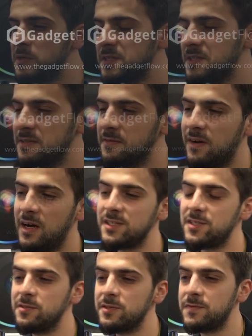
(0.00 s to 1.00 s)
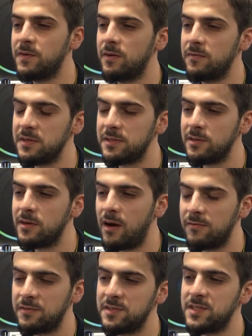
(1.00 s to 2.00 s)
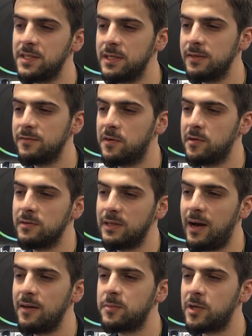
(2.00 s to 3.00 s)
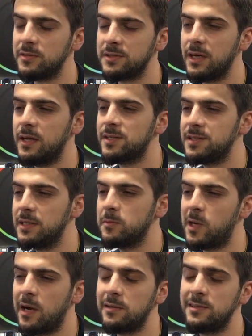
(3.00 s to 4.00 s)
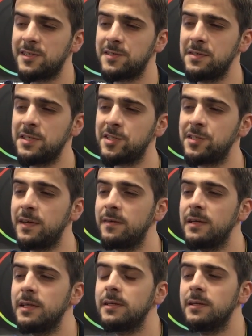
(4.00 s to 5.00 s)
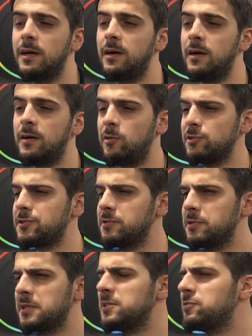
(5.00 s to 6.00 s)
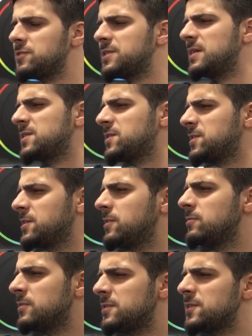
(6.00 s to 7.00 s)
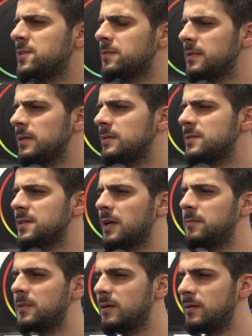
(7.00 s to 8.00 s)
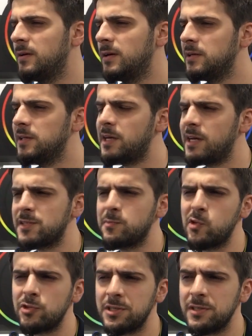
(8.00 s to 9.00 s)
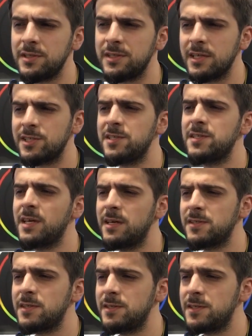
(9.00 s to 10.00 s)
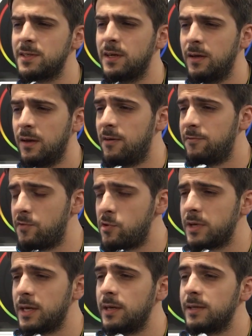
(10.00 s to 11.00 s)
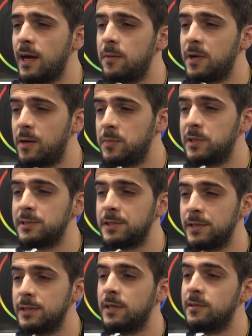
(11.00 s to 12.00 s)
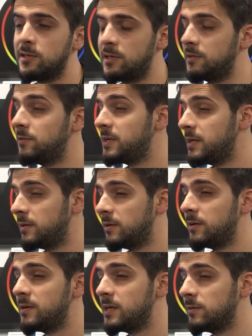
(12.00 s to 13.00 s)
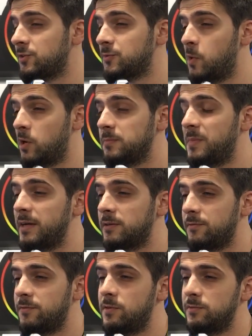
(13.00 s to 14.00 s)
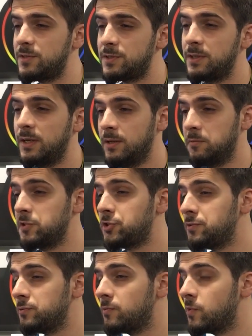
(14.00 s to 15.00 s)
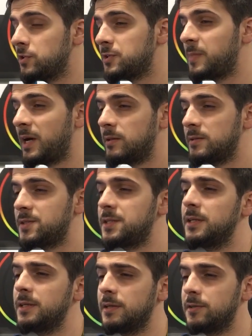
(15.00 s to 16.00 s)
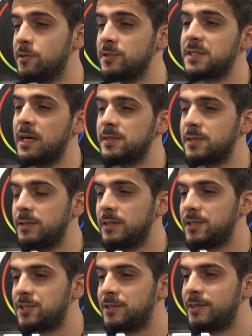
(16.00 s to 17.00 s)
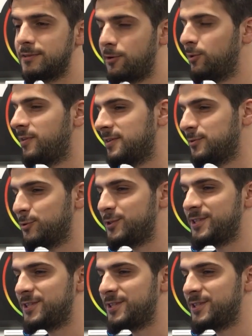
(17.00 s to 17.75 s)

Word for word: is a device used for video conferencing, for live broadcasting, wireless screen sharing. Uh, also, you can use it as a security surveillance camera. It has motion detection sensors, a 4K camera built in, an array, array of smart microphones, which do voice balancing and noise cancellation and all that good